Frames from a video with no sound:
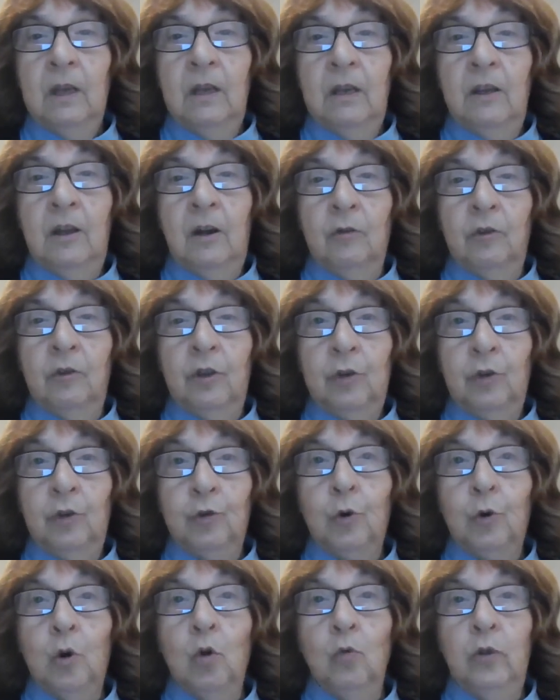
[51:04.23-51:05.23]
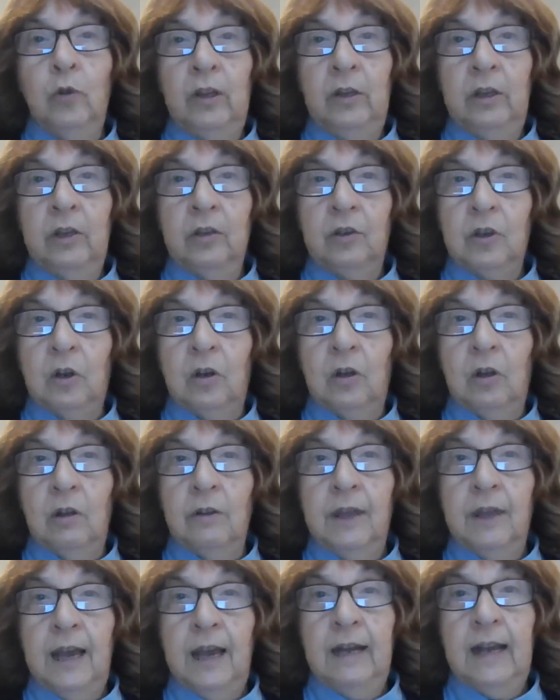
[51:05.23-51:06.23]
you know the
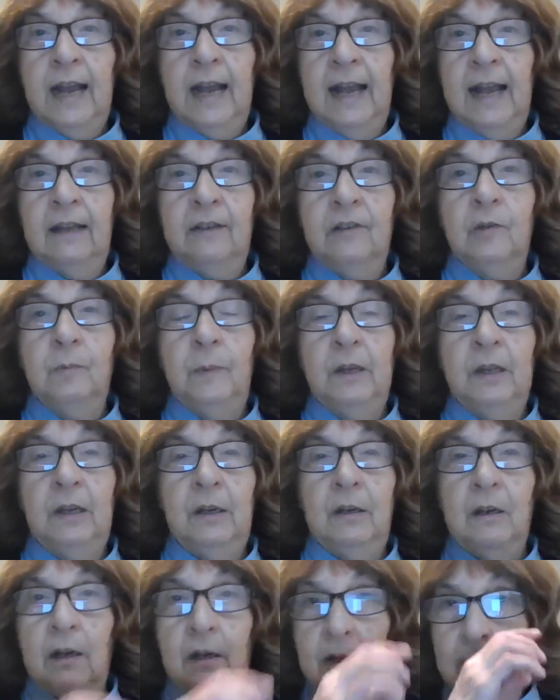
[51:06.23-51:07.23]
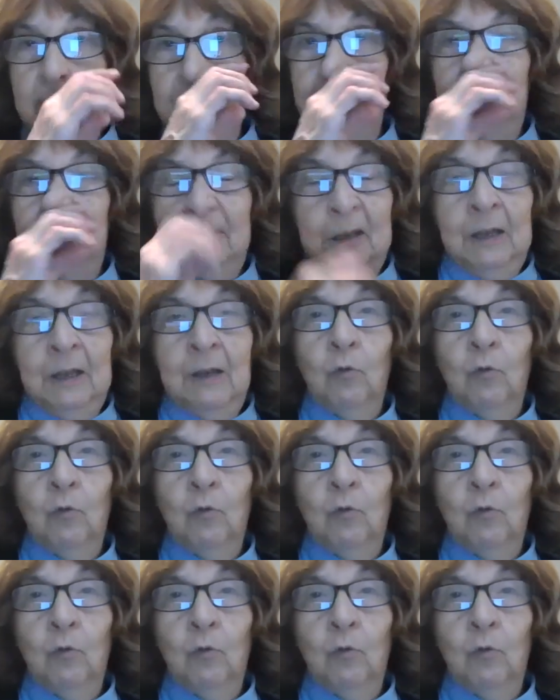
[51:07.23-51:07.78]
troriluzole that has been um,